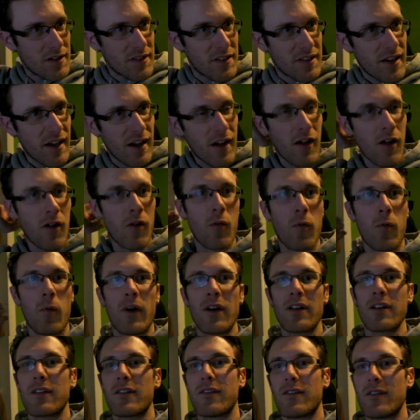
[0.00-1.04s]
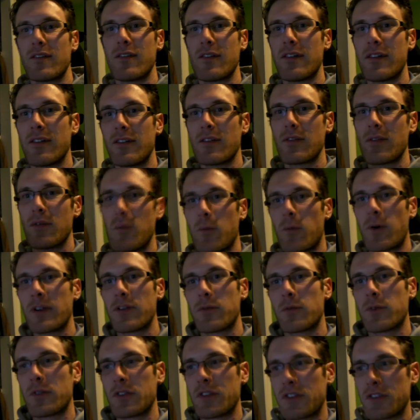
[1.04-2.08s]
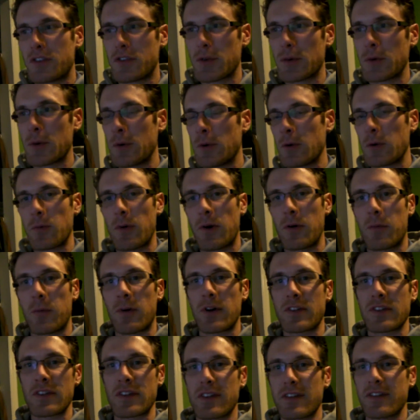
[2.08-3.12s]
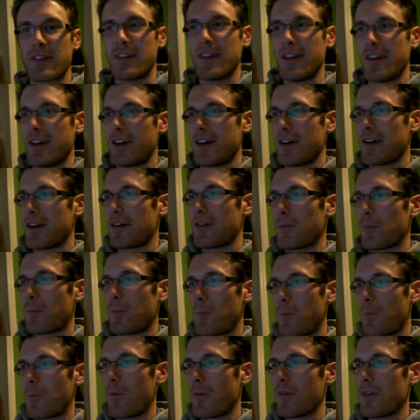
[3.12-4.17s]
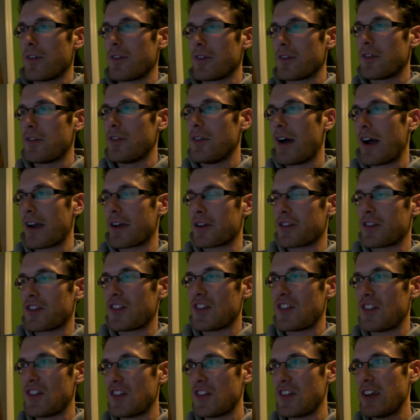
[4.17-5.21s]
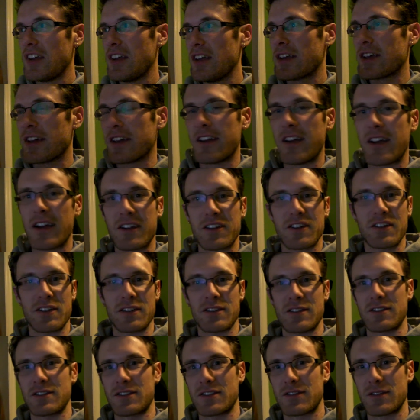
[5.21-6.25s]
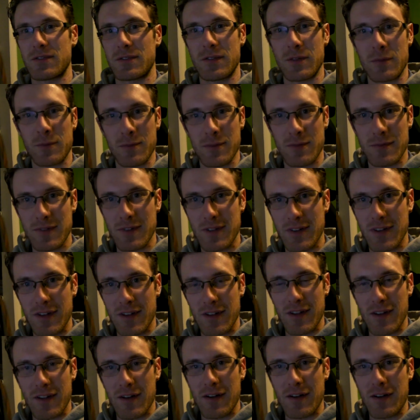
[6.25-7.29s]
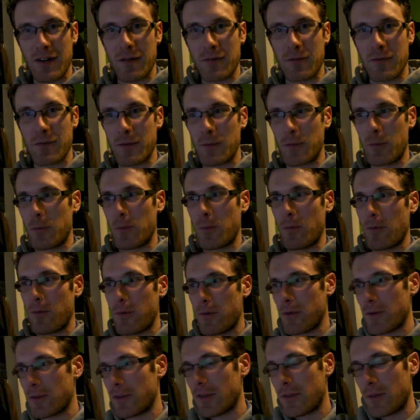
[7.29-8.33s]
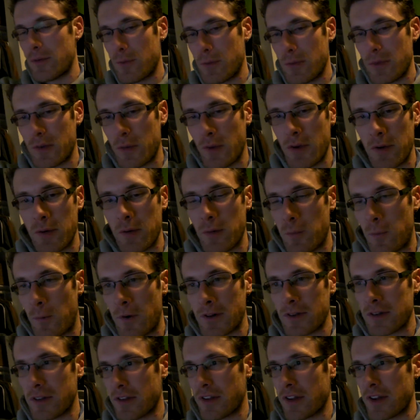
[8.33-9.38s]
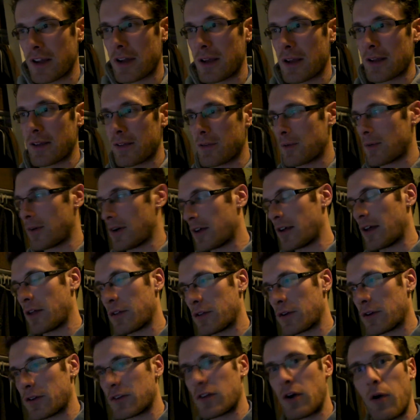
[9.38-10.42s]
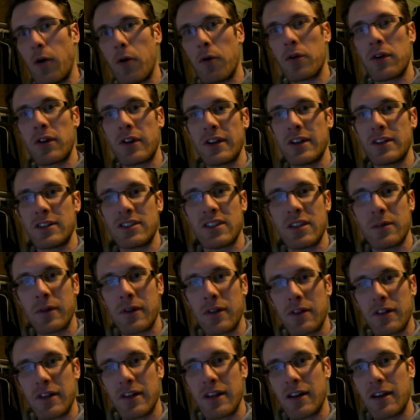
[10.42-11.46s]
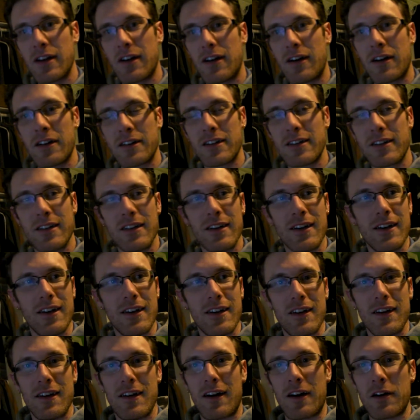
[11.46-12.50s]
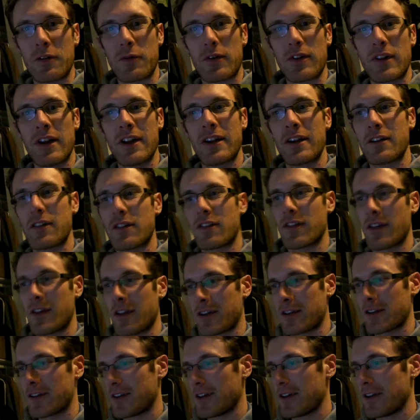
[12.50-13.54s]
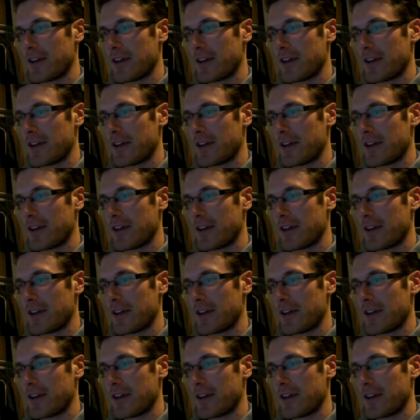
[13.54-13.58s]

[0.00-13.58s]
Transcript: tell what was true and what wasn't. I could see connections from of between one thing and another totally seemingly unrelated thing,